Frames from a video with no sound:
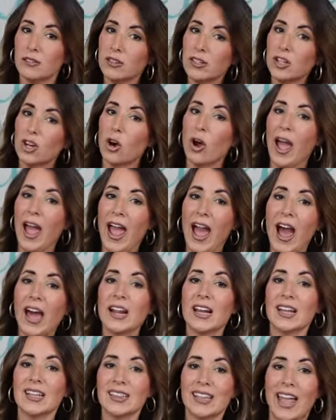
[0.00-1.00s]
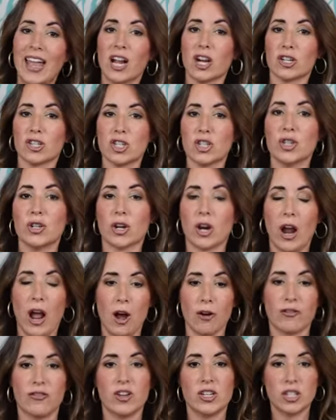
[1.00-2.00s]
you know, add a layer to your
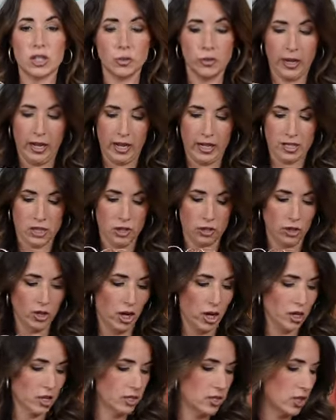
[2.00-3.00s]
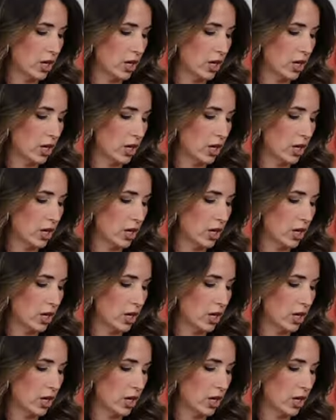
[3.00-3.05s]
outfit to enhance your look.